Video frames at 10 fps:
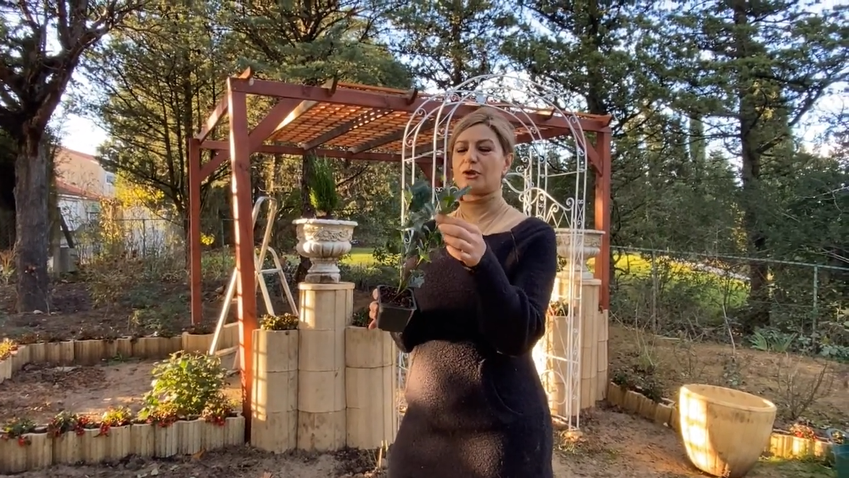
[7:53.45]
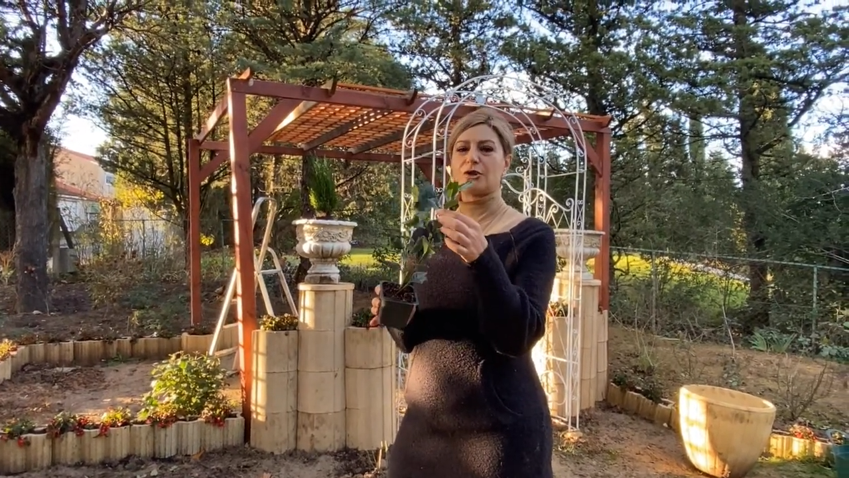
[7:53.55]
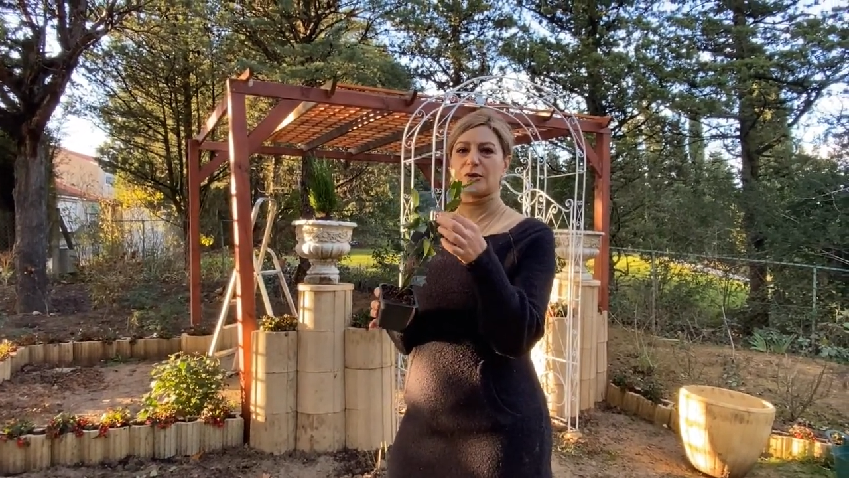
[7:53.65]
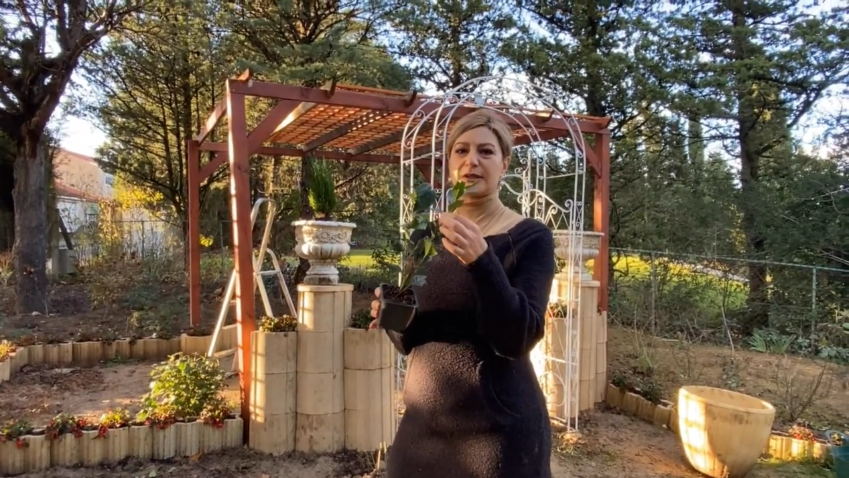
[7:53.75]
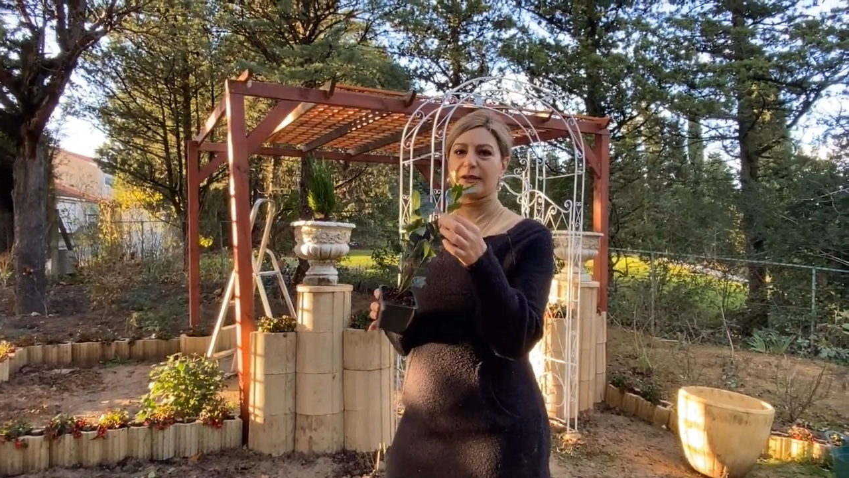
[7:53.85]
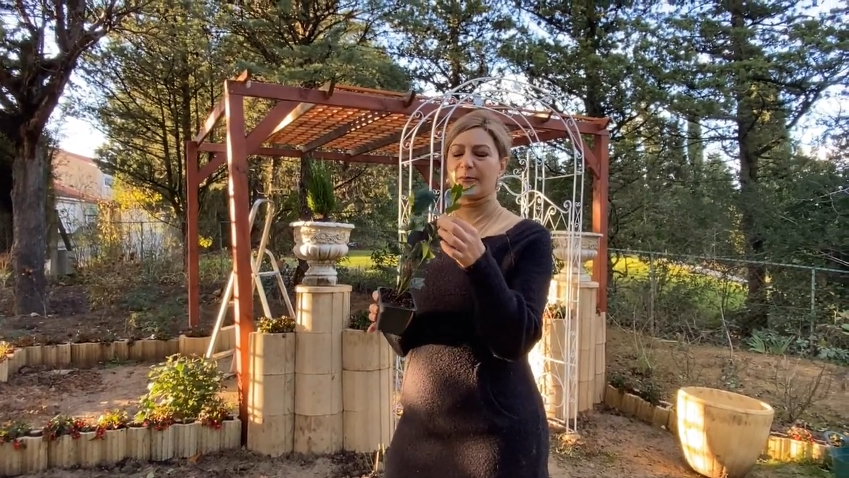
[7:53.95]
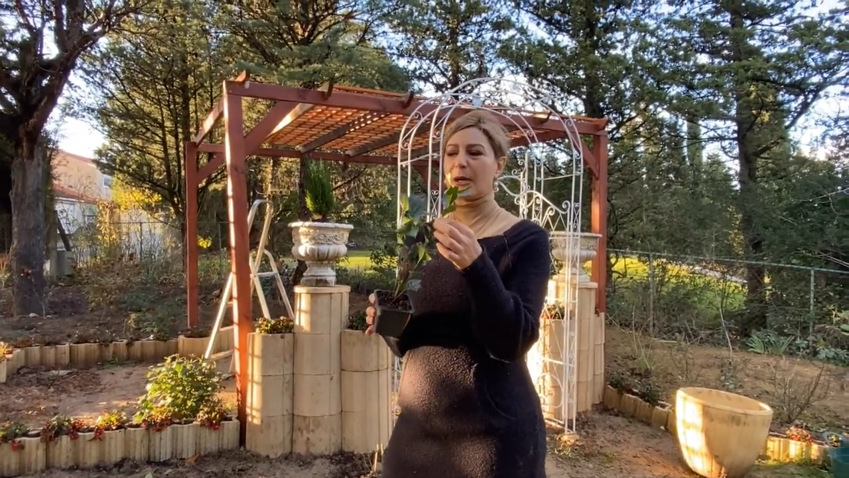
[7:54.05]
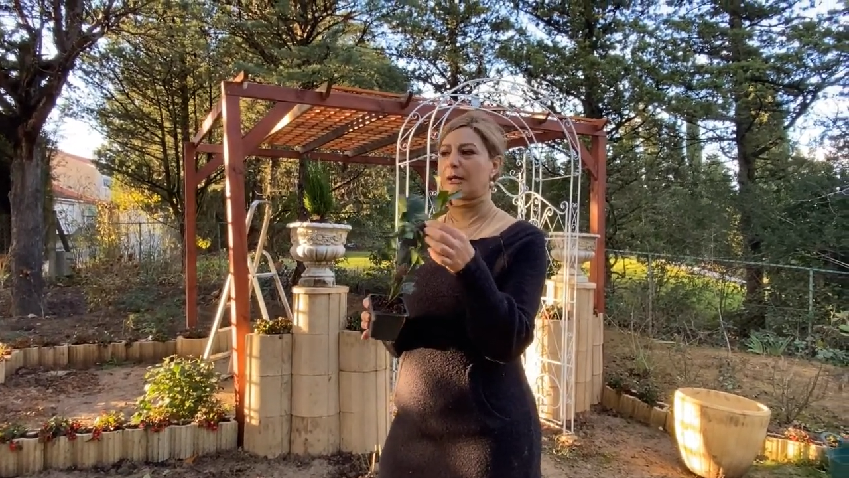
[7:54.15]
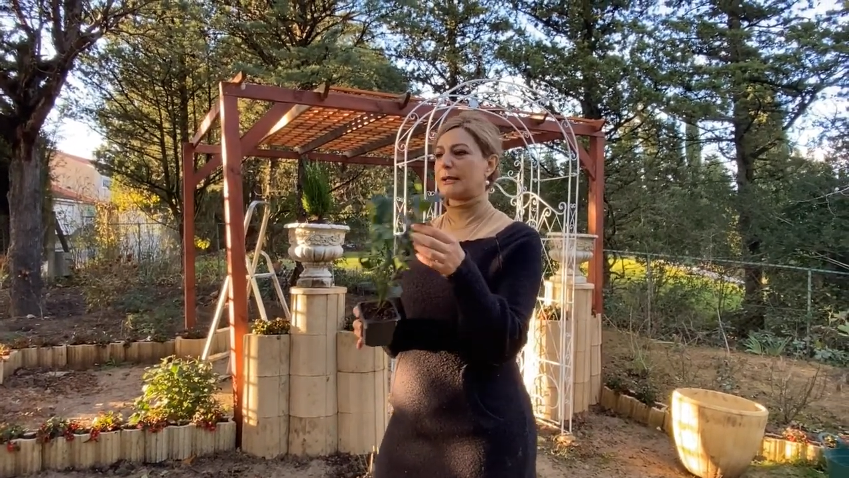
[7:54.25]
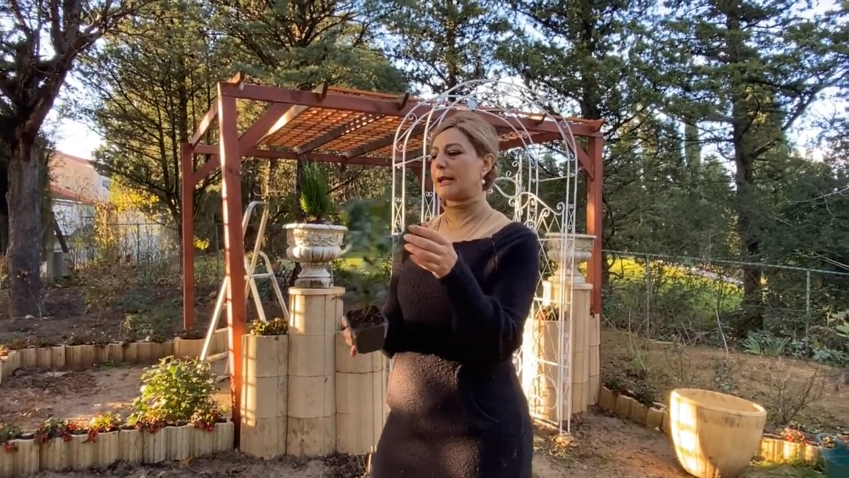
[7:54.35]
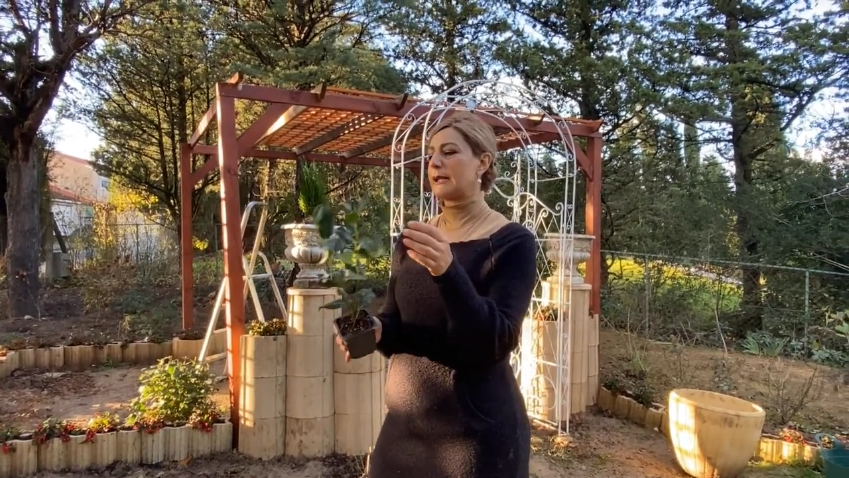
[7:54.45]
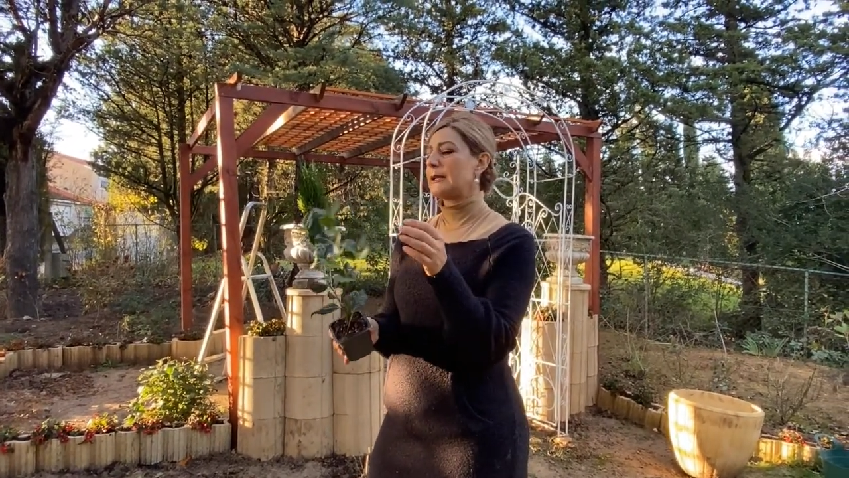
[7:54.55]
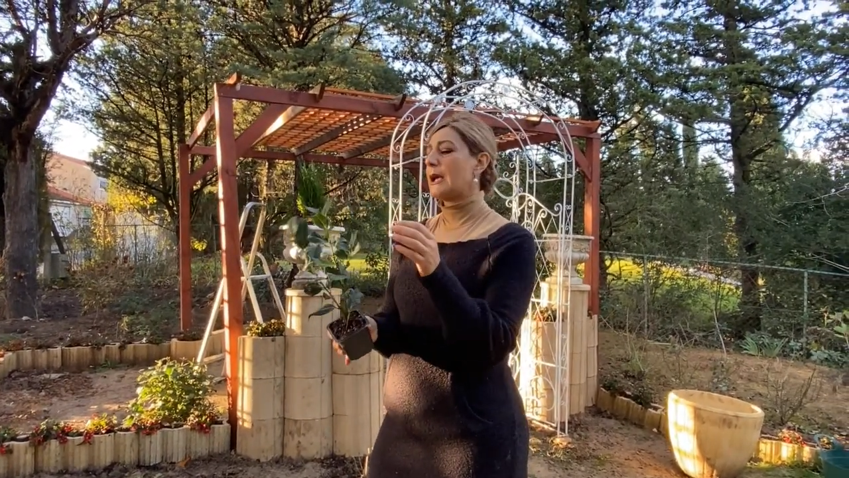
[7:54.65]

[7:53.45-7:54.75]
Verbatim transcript: to self-pollinate,